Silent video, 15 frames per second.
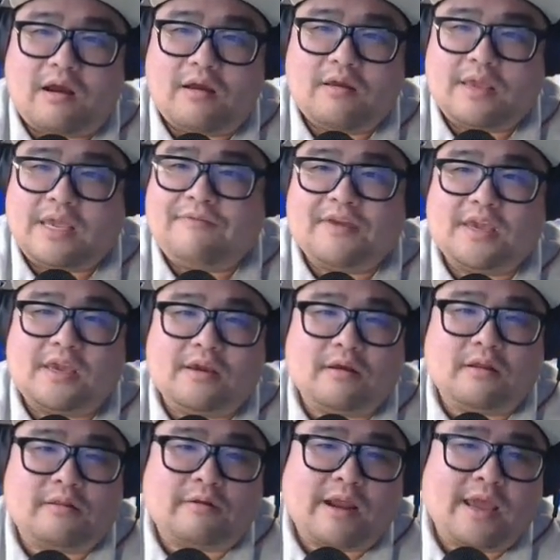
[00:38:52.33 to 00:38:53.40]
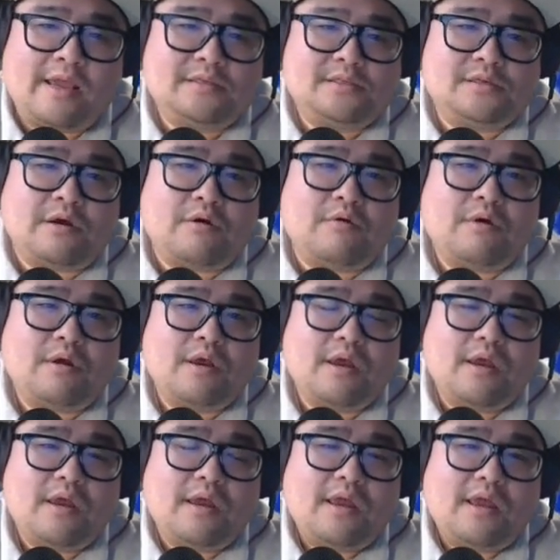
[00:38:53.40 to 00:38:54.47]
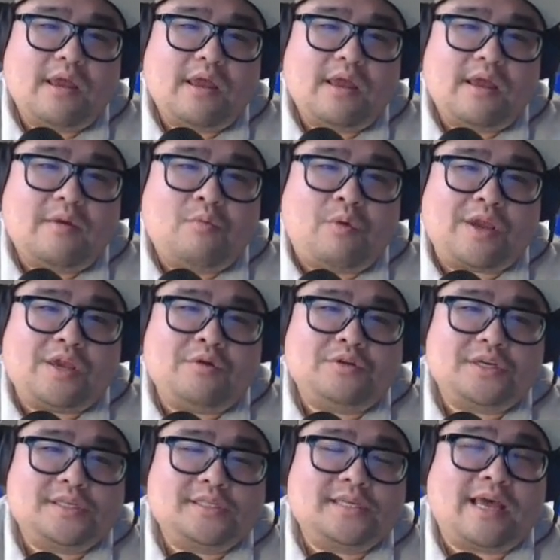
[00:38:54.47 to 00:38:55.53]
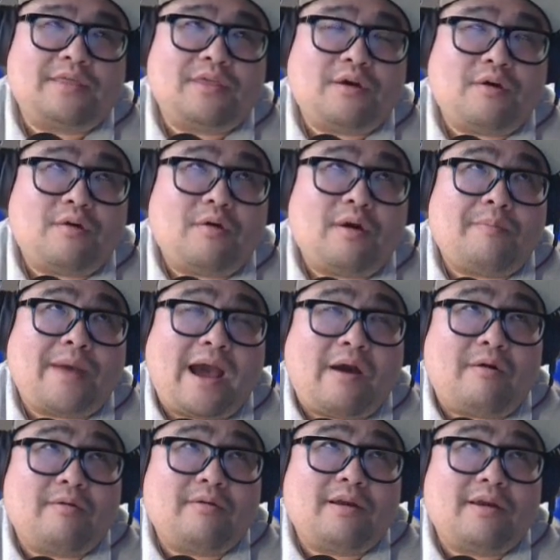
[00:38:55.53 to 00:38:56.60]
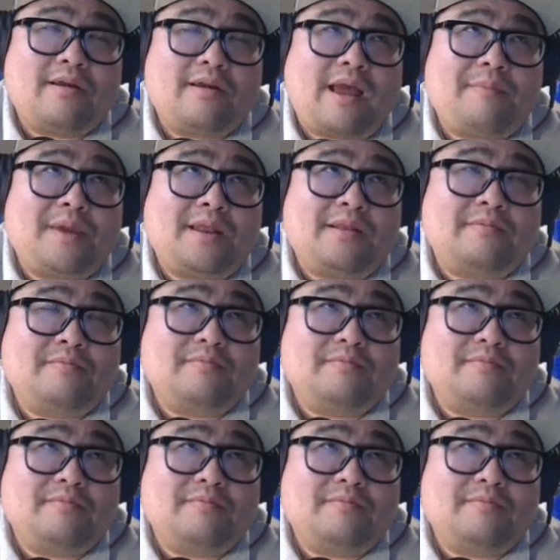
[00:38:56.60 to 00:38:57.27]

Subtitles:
even keeled, right? So, what you just said though about, I mean,